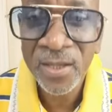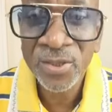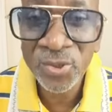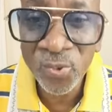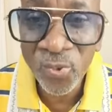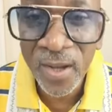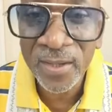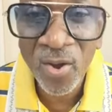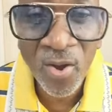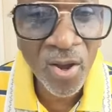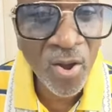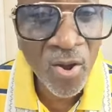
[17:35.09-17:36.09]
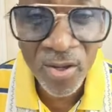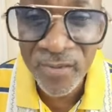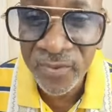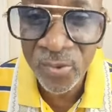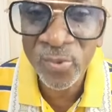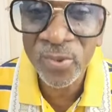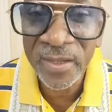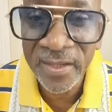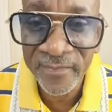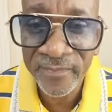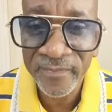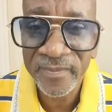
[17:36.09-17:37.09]
you and all, all of you who
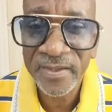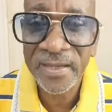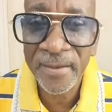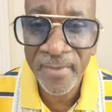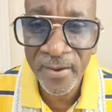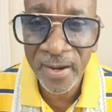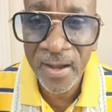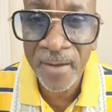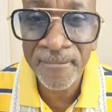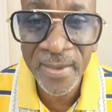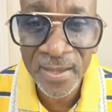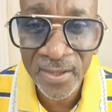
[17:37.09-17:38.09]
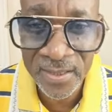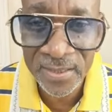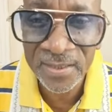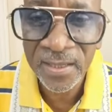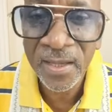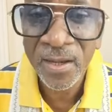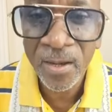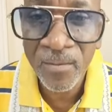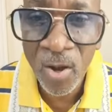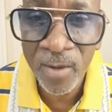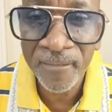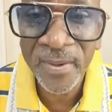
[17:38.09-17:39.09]
live in America, Melody,
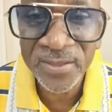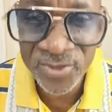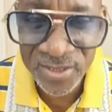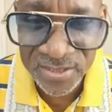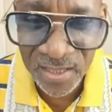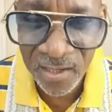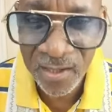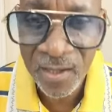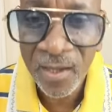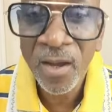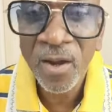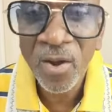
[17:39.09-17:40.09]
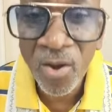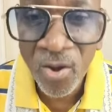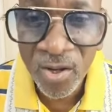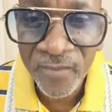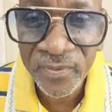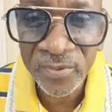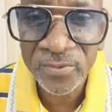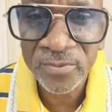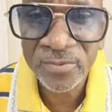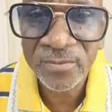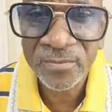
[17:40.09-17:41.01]
come on, Patricia, all of you,